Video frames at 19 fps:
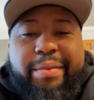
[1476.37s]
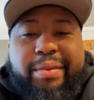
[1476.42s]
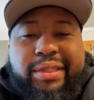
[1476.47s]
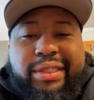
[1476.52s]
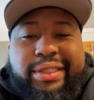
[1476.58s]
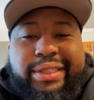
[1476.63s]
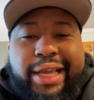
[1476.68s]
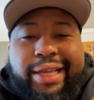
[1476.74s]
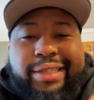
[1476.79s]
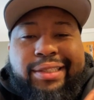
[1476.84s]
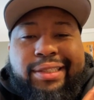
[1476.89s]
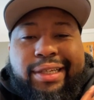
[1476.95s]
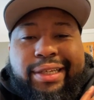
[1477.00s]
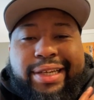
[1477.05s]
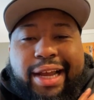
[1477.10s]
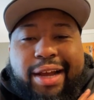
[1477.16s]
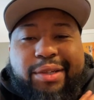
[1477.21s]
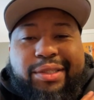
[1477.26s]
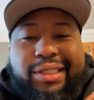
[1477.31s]
Famous
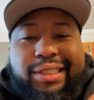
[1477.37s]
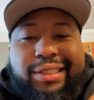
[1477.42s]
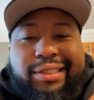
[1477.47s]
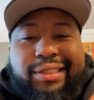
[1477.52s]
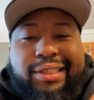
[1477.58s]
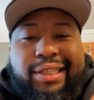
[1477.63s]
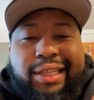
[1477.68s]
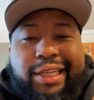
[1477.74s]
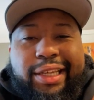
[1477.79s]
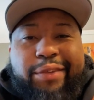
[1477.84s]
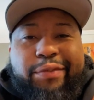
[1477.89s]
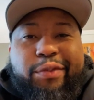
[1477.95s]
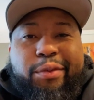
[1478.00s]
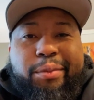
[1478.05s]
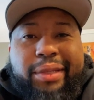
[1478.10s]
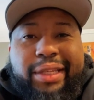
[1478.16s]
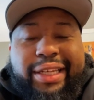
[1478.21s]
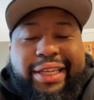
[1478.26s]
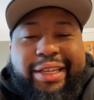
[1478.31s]
Dex announces he's clean
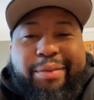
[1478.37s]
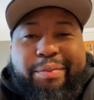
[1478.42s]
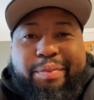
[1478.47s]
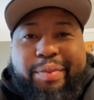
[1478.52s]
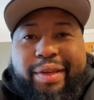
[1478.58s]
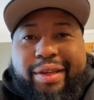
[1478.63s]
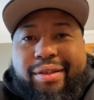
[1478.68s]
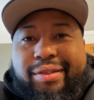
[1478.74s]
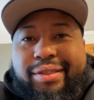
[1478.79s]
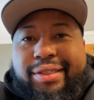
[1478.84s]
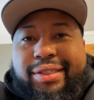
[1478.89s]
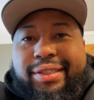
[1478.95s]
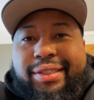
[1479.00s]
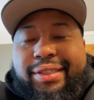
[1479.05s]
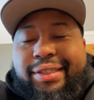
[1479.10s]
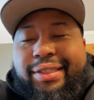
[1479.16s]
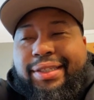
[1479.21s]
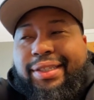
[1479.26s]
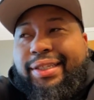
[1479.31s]
from lean and
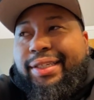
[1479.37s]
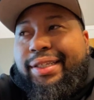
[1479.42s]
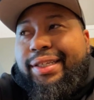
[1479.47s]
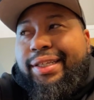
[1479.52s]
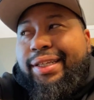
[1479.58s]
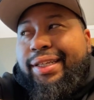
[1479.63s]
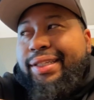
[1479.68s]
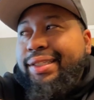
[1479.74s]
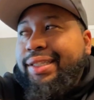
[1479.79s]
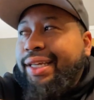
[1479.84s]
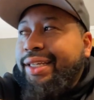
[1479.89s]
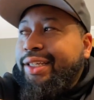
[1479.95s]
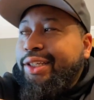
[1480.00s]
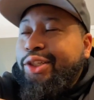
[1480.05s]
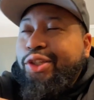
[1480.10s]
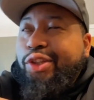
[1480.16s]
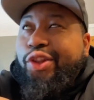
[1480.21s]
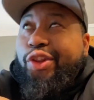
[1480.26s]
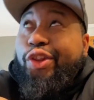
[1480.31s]
pills. It's
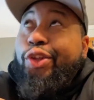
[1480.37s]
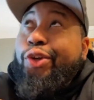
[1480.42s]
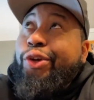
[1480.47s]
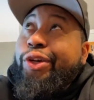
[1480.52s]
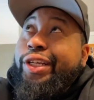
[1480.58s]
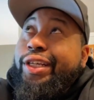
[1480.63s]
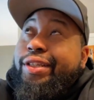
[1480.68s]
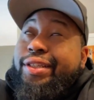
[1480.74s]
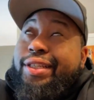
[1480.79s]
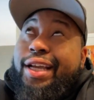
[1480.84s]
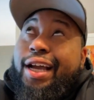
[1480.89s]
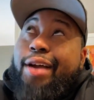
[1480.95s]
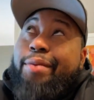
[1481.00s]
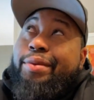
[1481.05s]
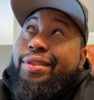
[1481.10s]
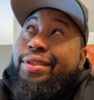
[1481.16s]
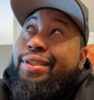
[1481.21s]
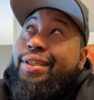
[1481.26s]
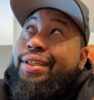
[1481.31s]
like the 30th
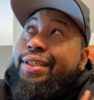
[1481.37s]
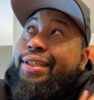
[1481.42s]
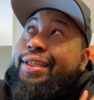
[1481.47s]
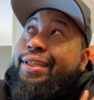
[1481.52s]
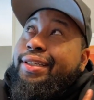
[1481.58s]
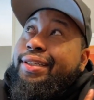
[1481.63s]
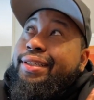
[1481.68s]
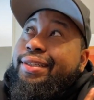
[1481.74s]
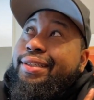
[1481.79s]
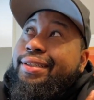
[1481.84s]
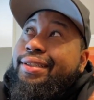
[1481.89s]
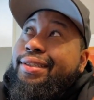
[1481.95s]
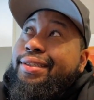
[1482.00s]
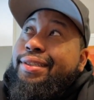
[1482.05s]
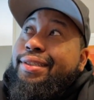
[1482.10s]
time he's done that.